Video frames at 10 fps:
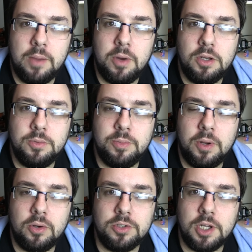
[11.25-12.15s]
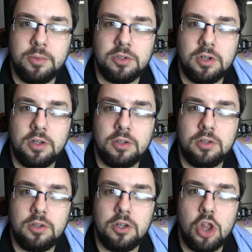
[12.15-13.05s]
My name is Michael Jameson, and
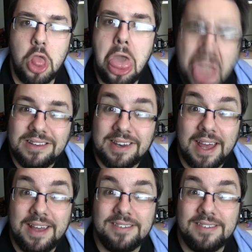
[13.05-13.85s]
today